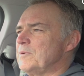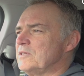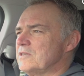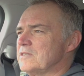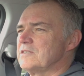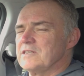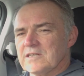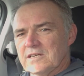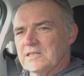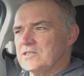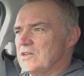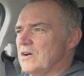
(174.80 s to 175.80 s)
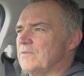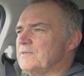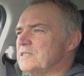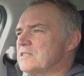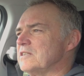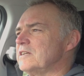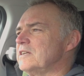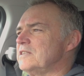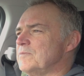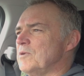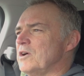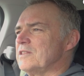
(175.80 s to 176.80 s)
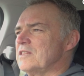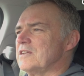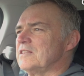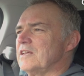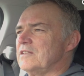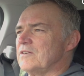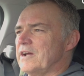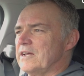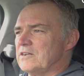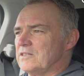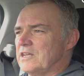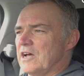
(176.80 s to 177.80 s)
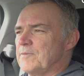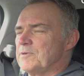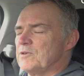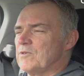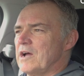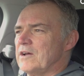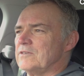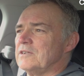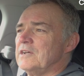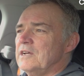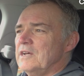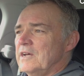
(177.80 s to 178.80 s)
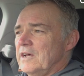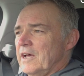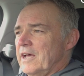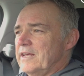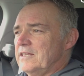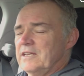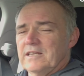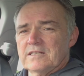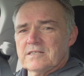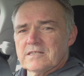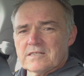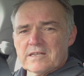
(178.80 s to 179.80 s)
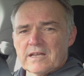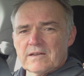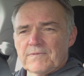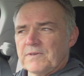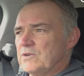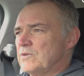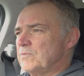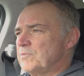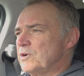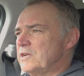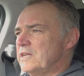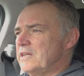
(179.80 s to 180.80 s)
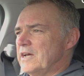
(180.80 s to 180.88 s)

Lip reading: into the teens, obviously, and you might think then you're out on the open road and the Inster's going to feel pretty